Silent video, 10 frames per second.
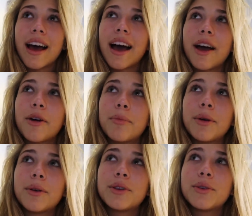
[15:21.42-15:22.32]
I hope
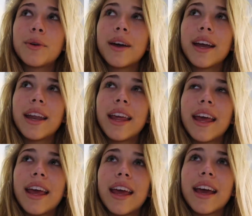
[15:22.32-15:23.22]
you enjoyed,
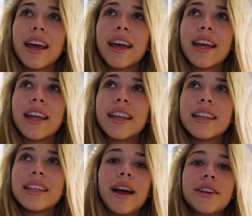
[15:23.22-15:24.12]

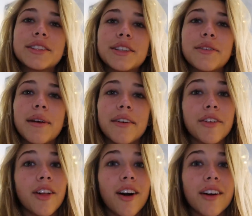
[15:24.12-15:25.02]
and I'll see you in my
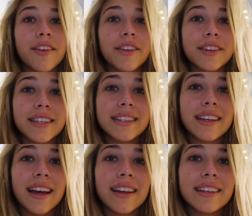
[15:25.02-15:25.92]
vlog for
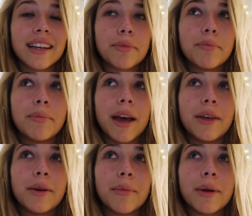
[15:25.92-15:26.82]
Seaside, because I bet
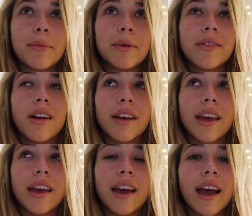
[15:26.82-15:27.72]
you I'm going to be
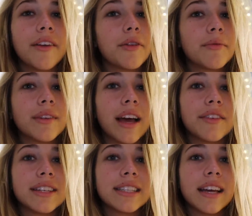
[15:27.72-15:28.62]
vlogging it. I
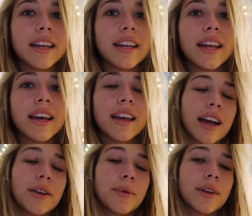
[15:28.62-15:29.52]
haven't decided yet.
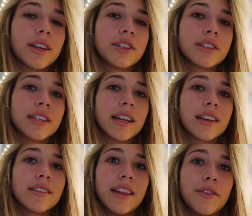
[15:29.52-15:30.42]
Kind of want to just like
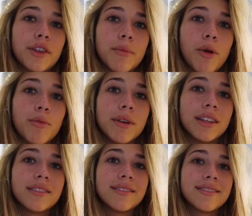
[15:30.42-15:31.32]
live in the moment.